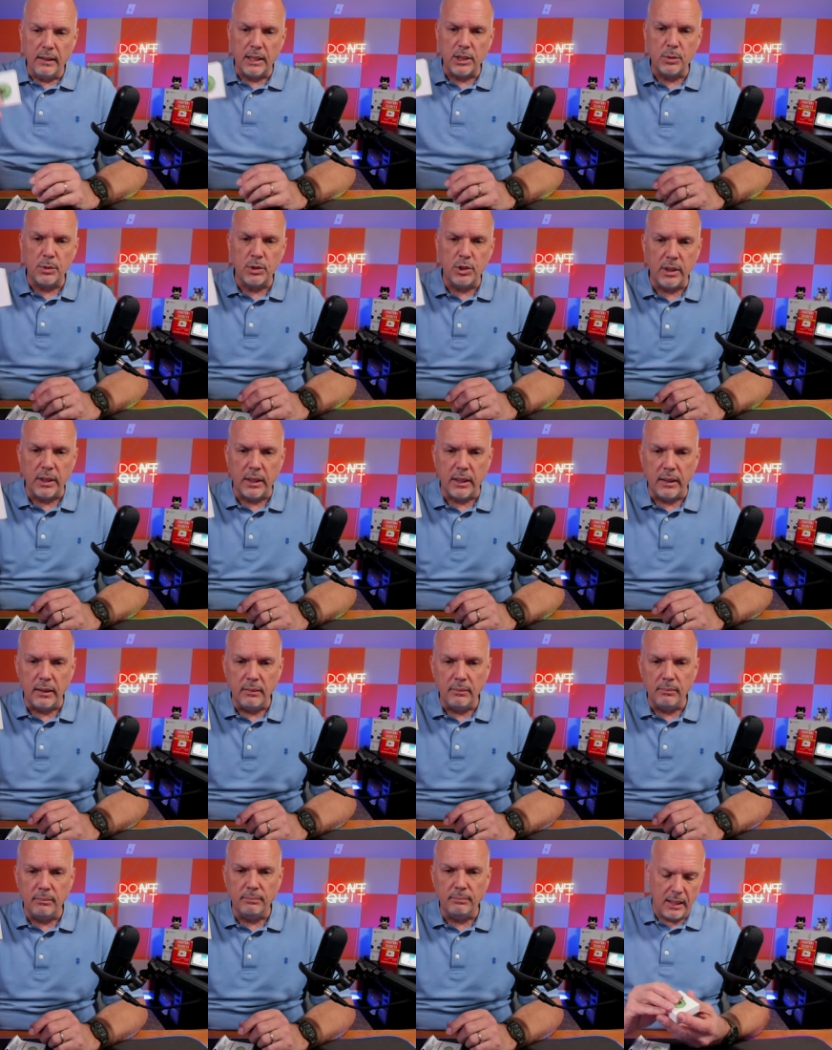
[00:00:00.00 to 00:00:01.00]
That's what you
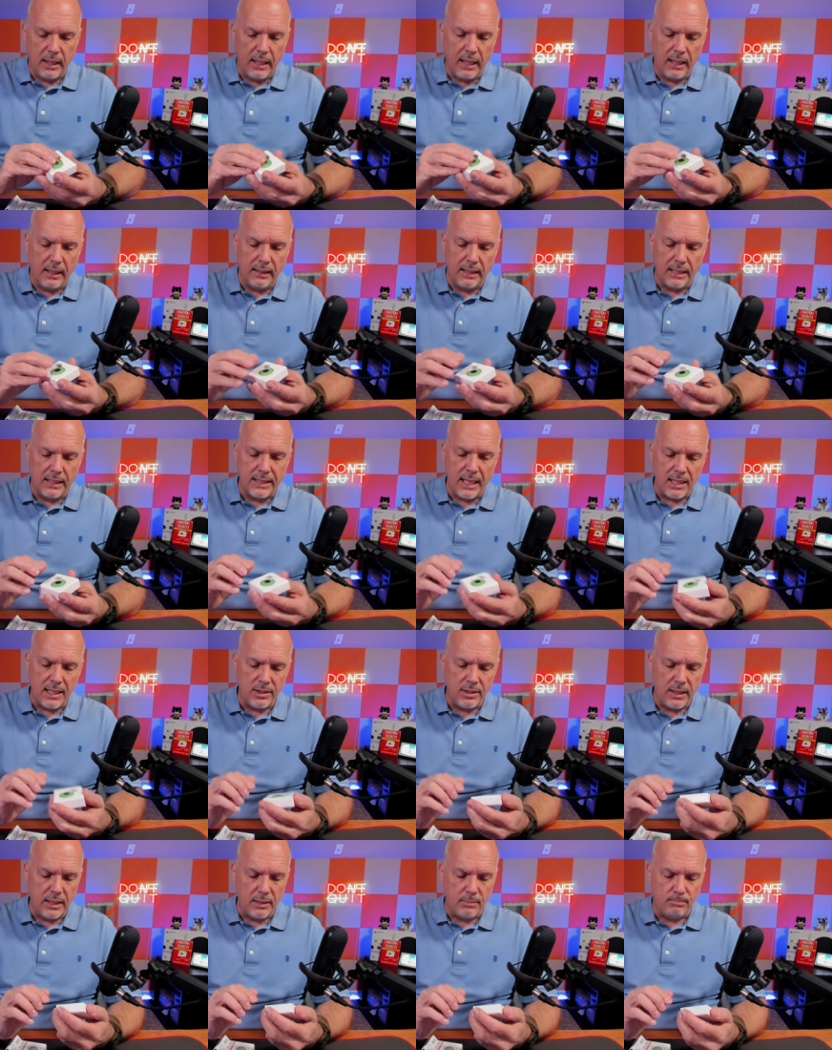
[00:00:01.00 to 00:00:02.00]
get and it's
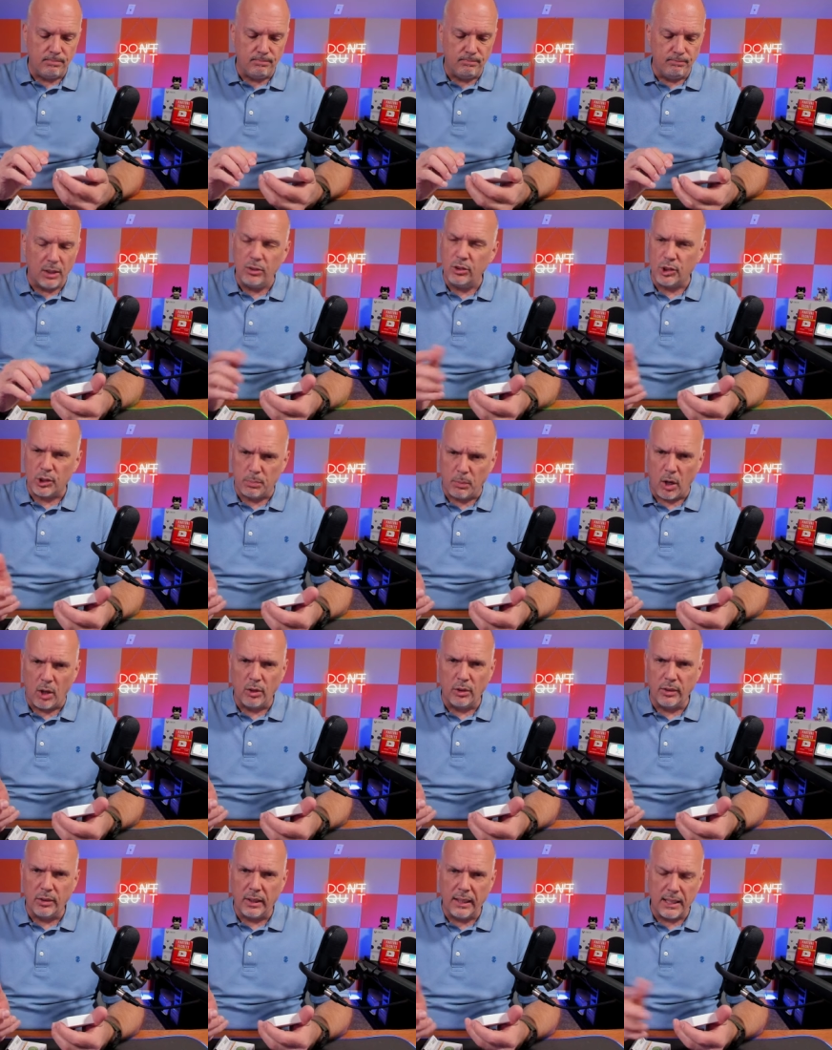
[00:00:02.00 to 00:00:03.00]
actually a little
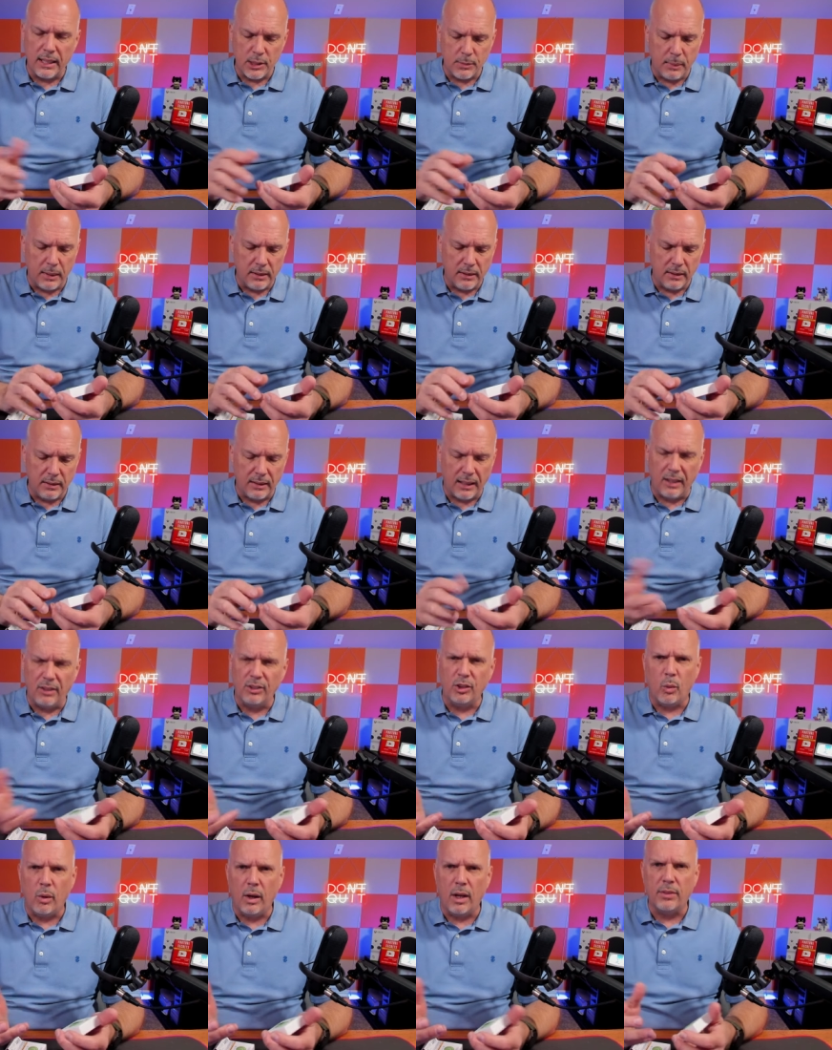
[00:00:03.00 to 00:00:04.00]
smaller than I expected. I
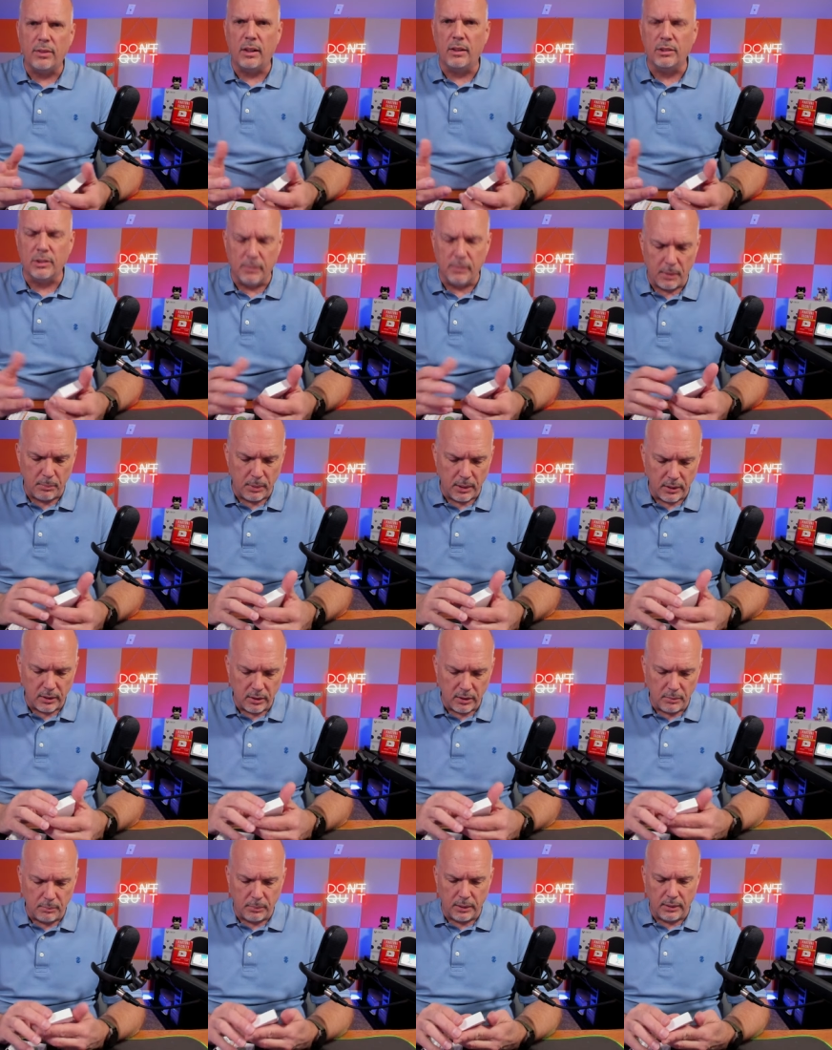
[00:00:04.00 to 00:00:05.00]
don't know why I thought it was going to be
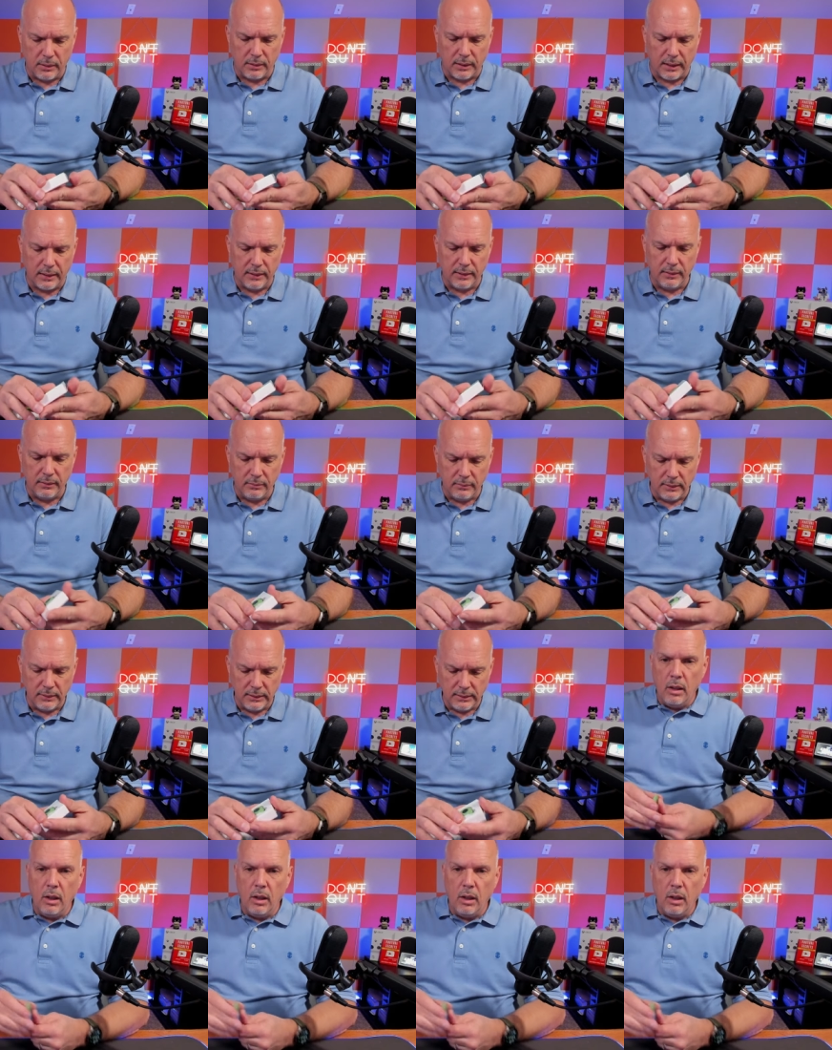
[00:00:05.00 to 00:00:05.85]
bigger, but I did.